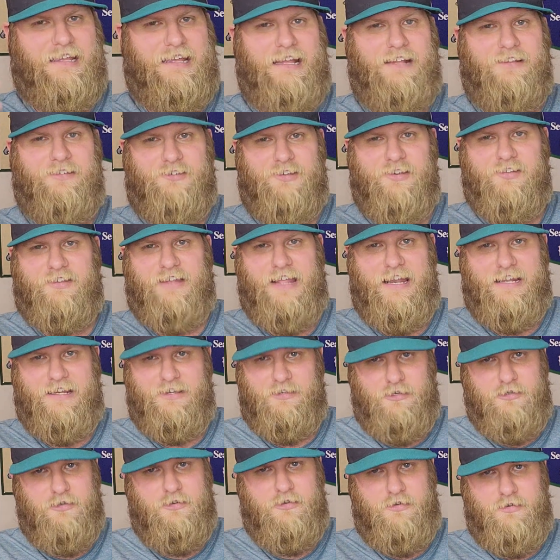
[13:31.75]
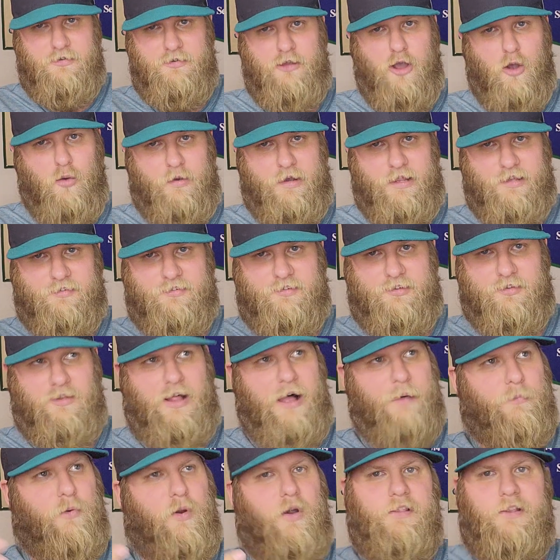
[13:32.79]
it's just getting noticed a
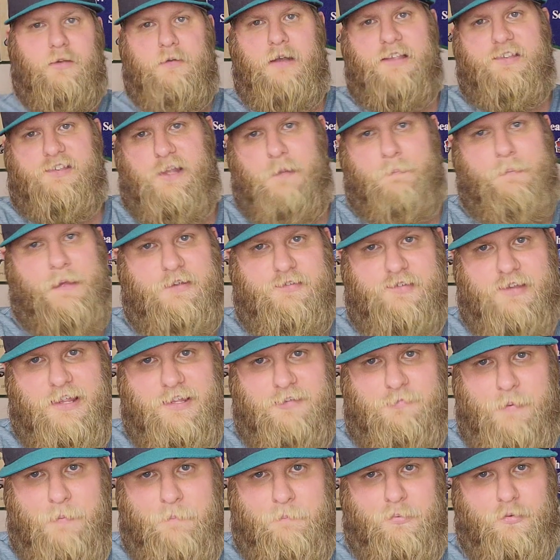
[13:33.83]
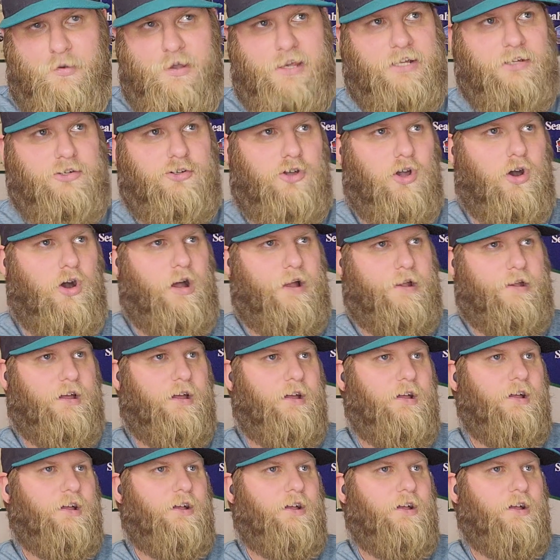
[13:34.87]
lot more. And the rest of the pitching has been pretty good.